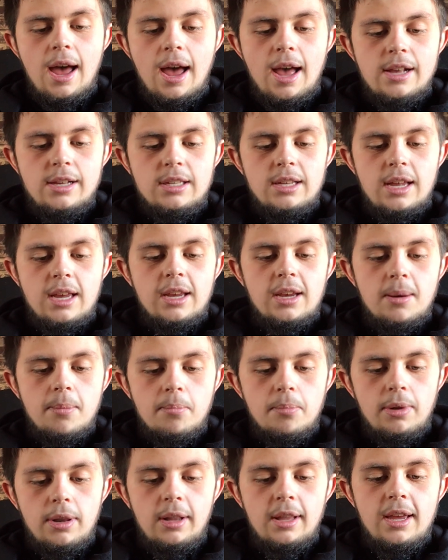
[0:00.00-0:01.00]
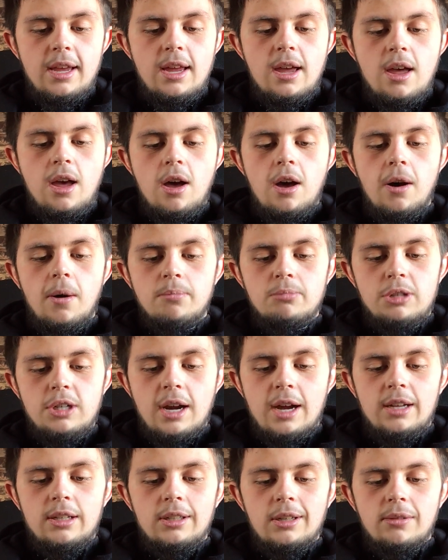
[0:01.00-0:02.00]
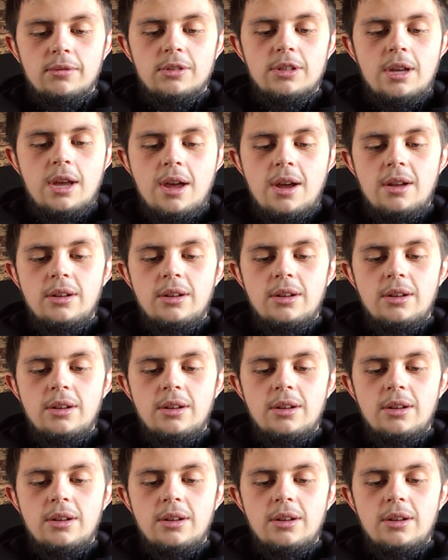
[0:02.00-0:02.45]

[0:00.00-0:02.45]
as they complete objectives.